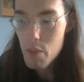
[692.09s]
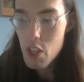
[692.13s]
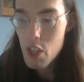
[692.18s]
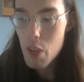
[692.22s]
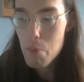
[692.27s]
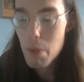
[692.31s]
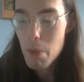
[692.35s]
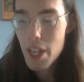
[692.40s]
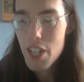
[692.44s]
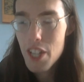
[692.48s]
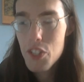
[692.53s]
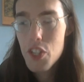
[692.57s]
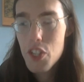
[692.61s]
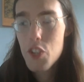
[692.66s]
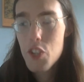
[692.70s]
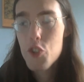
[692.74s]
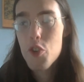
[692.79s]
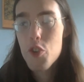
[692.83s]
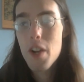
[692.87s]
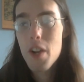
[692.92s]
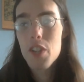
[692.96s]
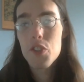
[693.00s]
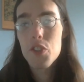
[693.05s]
But it's
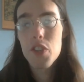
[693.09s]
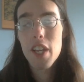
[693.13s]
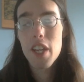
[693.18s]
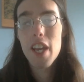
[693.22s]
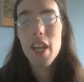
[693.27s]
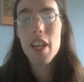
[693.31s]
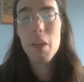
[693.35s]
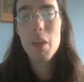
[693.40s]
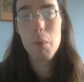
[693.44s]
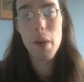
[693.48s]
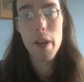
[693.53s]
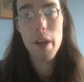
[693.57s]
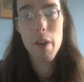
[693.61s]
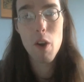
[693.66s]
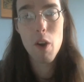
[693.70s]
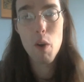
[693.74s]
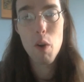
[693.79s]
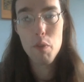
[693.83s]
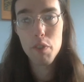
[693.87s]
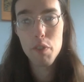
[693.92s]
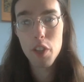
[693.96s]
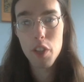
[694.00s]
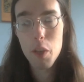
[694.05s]
interesting anyway.
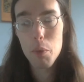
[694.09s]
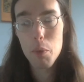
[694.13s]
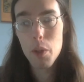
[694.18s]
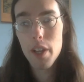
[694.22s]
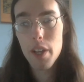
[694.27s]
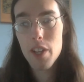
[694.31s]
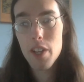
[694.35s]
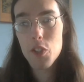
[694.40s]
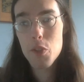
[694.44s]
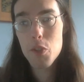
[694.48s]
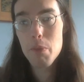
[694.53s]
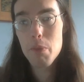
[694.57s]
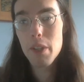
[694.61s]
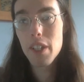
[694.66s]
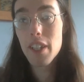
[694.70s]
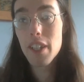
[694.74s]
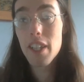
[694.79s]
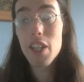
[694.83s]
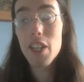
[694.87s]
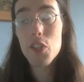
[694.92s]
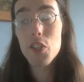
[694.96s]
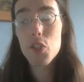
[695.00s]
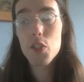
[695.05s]
Hopefully we'll get at
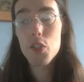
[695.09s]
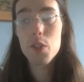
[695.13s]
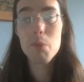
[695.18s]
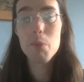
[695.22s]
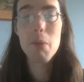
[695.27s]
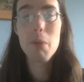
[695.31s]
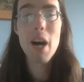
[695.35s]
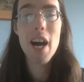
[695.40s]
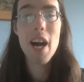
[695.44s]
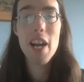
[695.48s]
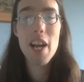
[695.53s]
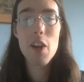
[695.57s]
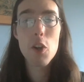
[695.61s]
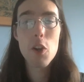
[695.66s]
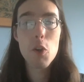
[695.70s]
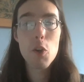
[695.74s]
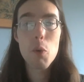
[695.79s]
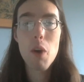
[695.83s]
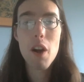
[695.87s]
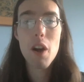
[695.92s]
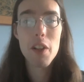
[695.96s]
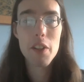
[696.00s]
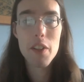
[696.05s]
least some higher
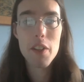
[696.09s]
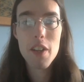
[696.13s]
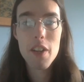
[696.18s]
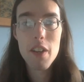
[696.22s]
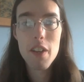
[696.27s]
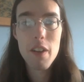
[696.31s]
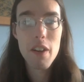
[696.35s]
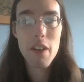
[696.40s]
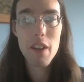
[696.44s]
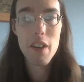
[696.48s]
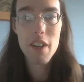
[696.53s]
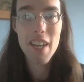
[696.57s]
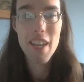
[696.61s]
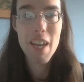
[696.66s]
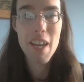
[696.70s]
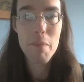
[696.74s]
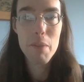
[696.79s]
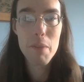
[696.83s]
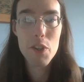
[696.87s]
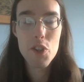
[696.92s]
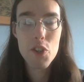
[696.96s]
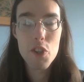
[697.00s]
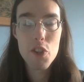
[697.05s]
quality
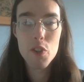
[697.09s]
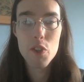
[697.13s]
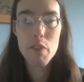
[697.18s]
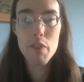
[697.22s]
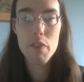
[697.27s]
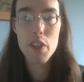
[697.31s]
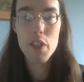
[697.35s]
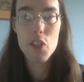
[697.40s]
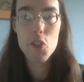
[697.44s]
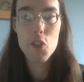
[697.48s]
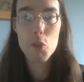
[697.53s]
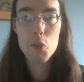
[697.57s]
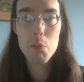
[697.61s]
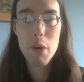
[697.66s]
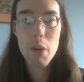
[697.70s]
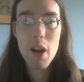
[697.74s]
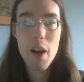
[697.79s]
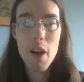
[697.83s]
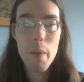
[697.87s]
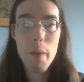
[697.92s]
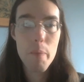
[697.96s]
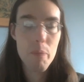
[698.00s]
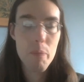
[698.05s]
images of this
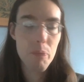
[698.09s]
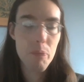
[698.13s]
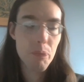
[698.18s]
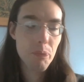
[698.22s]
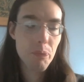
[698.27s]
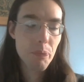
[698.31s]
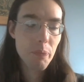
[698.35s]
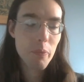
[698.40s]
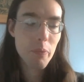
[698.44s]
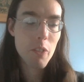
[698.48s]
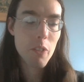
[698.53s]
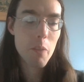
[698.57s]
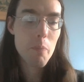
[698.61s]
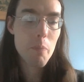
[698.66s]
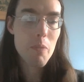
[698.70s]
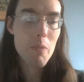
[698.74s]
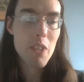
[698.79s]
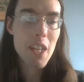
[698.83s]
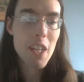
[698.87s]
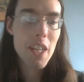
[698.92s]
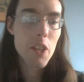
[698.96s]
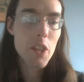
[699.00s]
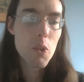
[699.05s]
spot,
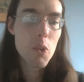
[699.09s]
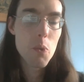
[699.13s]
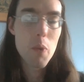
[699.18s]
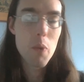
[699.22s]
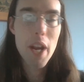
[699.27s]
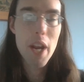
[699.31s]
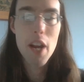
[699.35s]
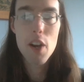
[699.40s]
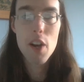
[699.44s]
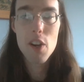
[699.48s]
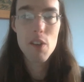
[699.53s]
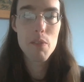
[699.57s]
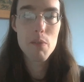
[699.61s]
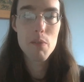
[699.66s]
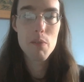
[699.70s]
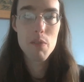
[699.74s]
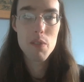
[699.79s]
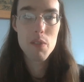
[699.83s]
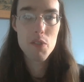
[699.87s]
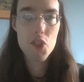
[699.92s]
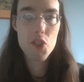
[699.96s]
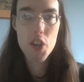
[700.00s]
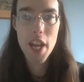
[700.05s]
in the rare
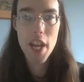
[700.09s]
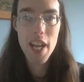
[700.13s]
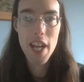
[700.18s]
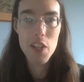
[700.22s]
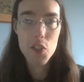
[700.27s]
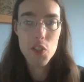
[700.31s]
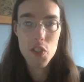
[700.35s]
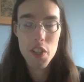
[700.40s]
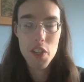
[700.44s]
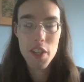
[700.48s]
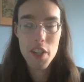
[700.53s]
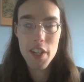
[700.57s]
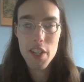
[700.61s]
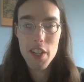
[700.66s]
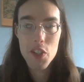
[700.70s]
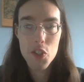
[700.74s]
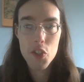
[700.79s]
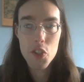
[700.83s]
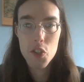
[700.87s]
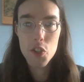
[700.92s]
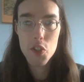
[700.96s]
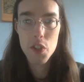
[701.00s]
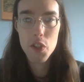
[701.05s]
chance that it
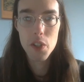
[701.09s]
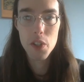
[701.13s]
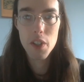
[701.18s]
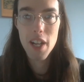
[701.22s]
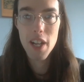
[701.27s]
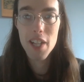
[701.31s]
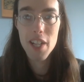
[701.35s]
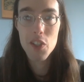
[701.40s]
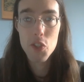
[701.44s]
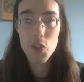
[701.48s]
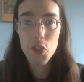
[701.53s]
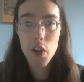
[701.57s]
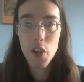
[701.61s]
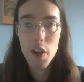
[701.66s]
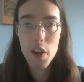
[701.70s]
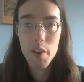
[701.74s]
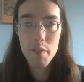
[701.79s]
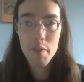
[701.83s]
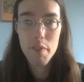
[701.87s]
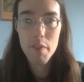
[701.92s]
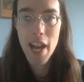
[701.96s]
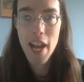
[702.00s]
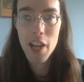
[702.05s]
is just a lens
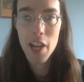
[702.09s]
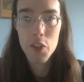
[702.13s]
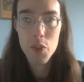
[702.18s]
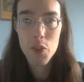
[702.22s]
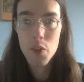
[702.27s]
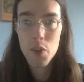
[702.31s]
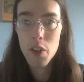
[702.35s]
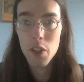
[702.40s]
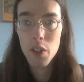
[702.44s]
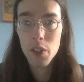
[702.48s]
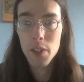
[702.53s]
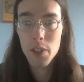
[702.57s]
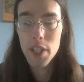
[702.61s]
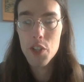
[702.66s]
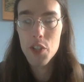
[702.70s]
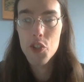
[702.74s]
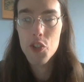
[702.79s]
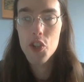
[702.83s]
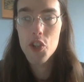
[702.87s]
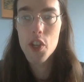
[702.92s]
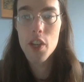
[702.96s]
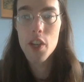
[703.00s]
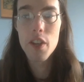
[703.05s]
artifact or a
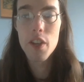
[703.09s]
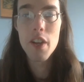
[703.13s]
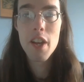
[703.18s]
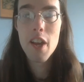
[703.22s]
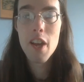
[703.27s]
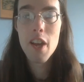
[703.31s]
glitchy